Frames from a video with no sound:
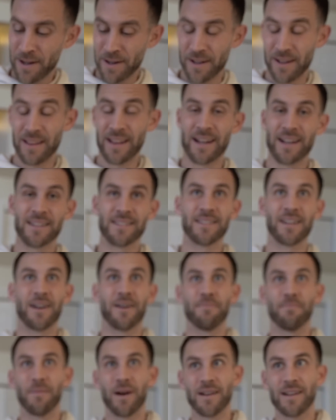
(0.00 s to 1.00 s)
on, like I said,
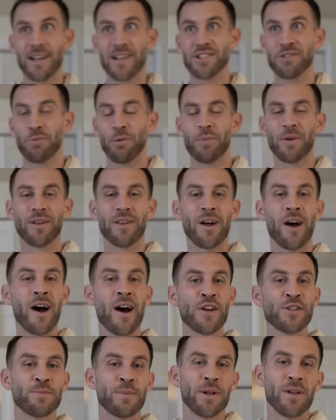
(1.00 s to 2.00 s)
on Monday. So we went in the
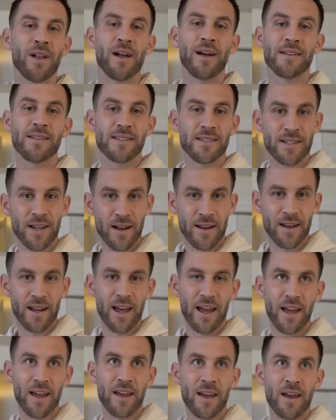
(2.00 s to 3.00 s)
hospital on
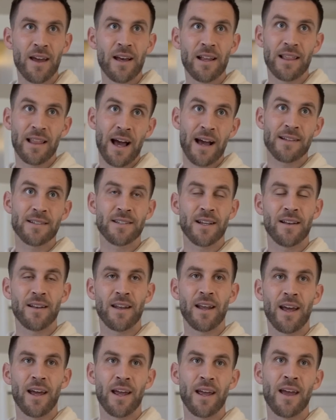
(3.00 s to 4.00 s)
Sunday, last
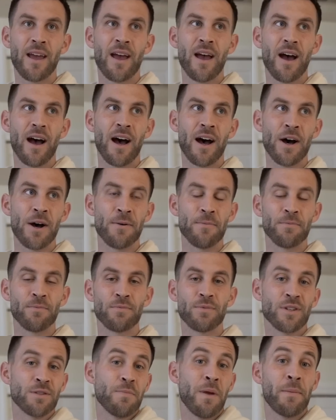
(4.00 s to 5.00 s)
Sunday,
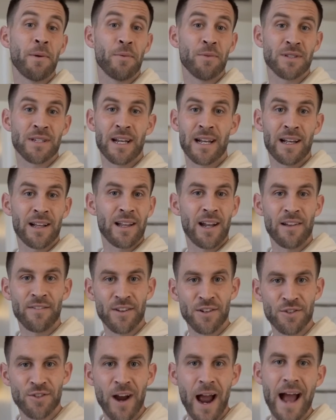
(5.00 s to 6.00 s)
because Mimi was getting a lot of
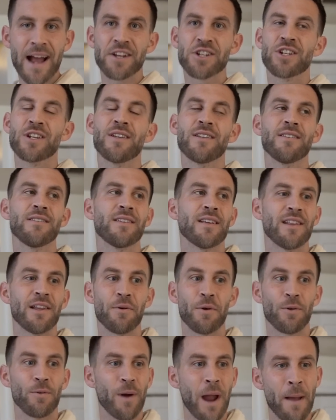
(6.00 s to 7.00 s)
contractions and they
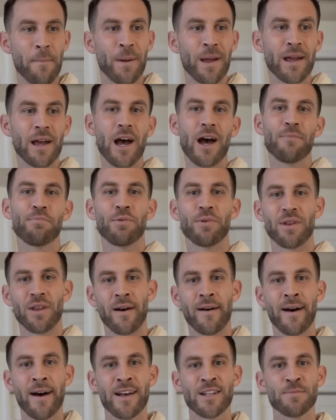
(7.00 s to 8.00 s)
were ramping up. We went in
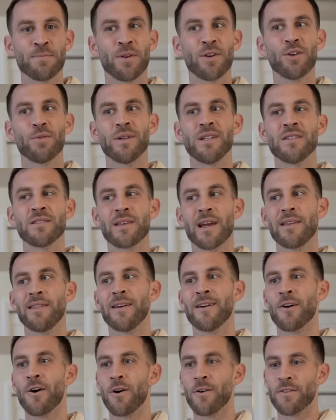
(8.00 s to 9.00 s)
the hospital, we stayed
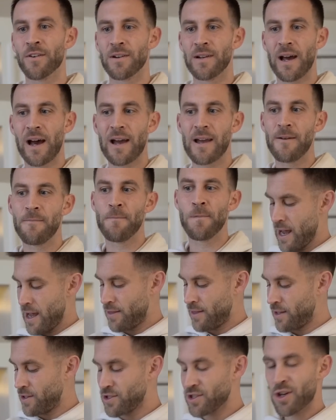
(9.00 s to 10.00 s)
there overnight,
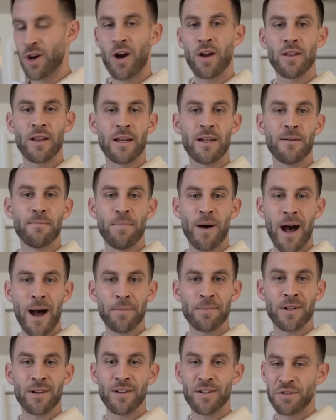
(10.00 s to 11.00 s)
and then Scarlett
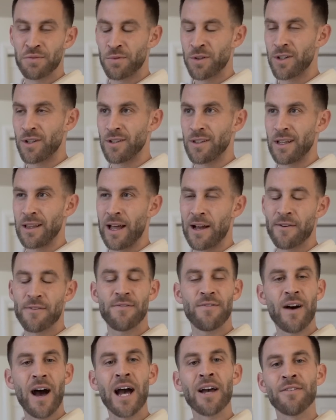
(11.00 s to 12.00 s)
popped into this world at like
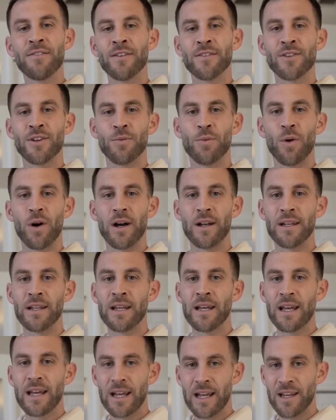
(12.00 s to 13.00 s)
5:51
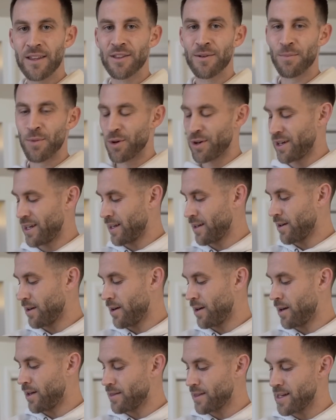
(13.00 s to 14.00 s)
in the morning
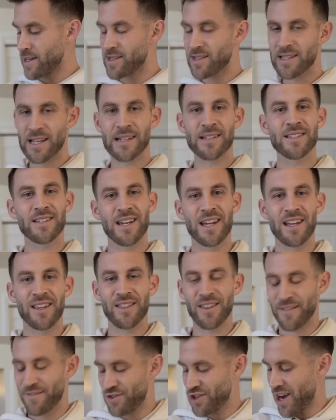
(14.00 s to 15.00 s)
on the
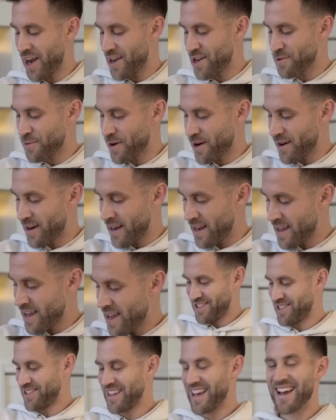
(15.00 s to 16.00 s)
16th of January.
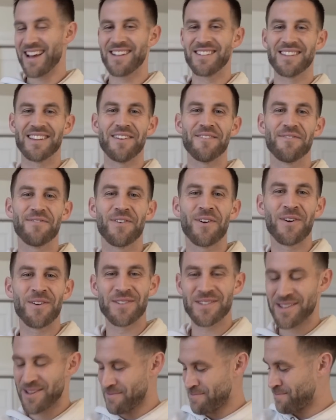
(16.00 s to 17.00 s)
So that is the
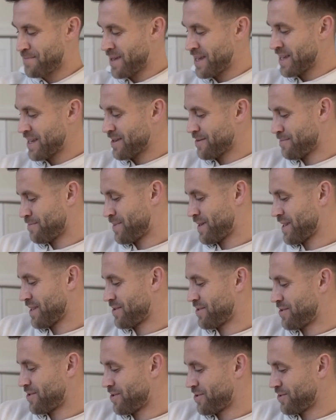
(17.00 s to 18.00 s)
first
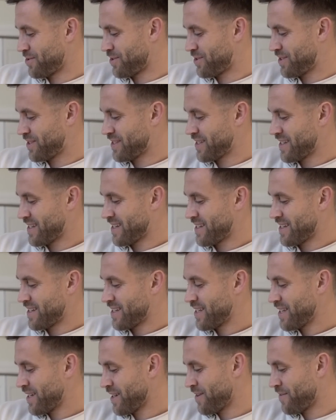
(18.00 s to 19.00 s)
big news
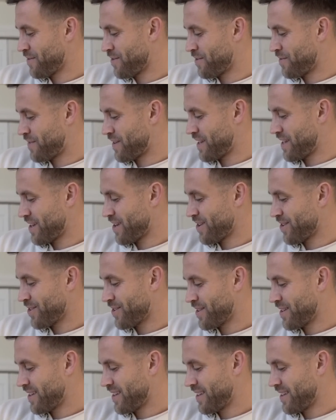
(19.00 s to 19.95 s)
of the video.